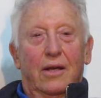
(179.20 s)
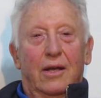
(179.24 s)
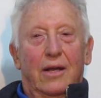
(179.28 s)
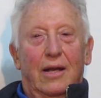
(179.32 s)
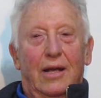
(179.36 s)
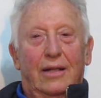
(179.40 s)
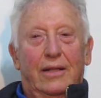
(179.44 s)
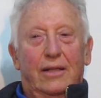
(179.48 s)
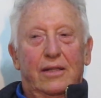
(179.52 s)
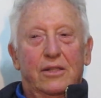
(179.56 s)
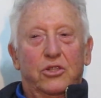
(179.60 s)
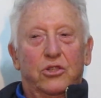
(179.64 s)

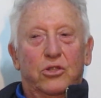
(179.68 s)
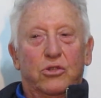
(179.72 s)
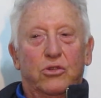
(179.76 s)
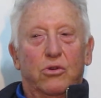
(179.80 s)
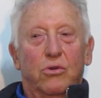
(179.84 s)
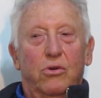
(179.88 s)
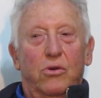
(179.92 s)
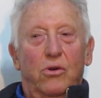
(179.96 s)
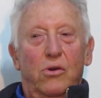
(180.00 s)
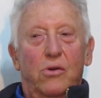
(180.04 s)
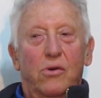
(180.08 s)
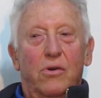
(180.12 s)
At this
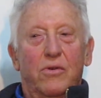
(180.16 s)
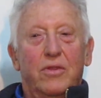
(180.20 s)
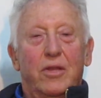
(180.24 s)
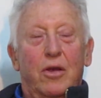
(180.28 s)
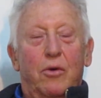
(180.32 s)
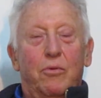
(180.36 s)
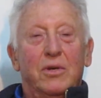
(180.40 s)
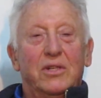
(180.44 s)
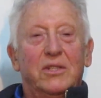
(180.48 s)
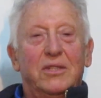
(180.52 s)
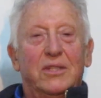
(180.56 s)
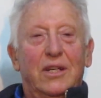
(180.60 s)
school, there
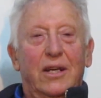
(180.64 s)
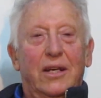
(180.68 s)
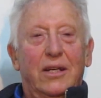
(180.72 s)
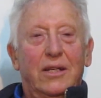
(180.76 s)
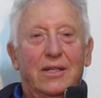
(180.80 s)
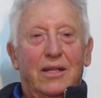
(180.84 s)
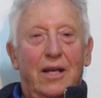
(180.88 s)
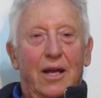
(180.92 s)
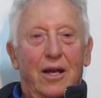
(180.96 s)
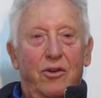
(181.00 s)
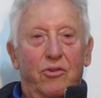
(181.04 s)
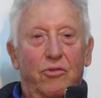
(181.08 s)
were
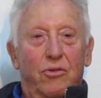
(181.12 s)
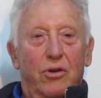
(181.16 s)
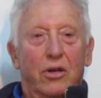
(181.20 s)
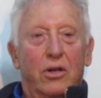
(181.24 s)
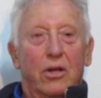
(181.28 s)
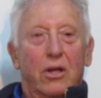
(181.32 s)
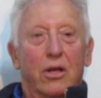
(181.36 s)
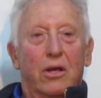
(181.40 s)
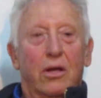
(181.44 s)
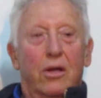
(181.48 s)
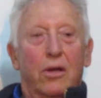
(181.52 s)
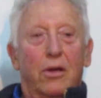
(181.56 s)
600
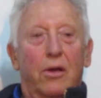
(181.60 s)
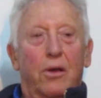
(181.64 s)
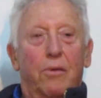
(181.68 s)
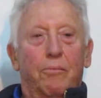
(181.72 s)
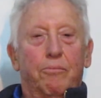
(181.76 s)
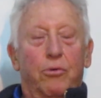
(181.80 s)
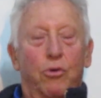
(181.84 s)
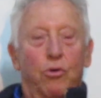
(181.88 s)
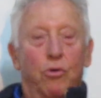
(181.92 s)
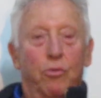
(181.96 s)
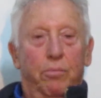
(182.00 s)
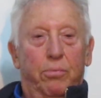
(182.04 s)

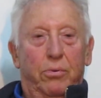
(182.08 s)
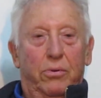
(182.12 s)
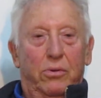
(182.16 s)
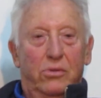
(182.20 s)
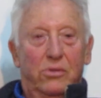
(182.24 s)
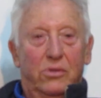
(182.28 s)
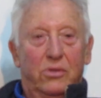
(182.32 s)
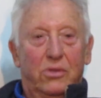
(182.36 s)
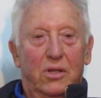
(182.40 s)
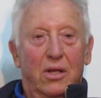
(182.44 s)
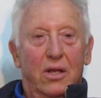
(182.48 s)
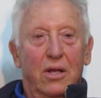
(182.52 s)

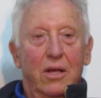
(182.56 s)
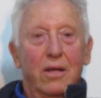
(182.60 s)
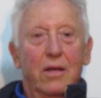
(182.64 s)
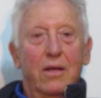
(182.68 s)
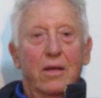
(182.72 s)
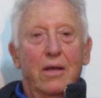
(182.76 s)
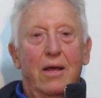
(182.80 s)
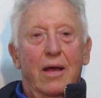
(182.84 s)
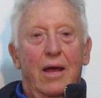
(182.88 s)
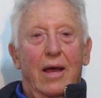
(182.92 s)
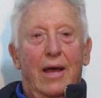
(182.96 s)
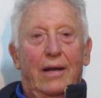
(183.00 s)
pupils
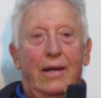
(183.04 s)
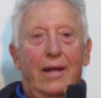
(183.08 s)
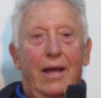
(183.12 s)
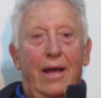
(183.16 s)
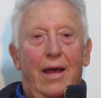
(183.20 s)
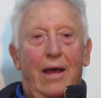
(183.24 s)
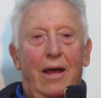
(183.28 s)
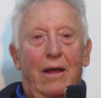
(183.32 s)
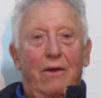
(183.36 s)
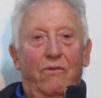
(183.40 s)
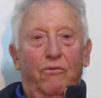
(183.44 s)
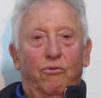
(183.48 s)
and a
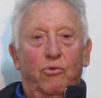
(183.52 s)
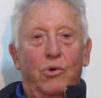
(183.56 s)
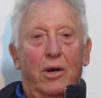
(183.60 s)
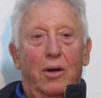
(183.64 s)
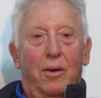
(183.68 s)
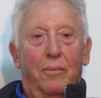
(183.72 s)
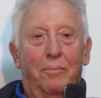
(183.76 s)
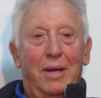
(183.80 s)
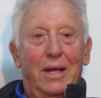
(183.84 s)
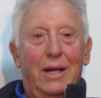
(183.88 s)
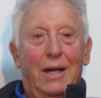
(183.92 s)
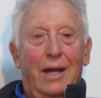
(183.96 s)
handful.
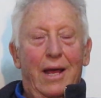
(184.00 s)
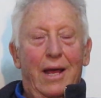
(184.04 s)
I mean a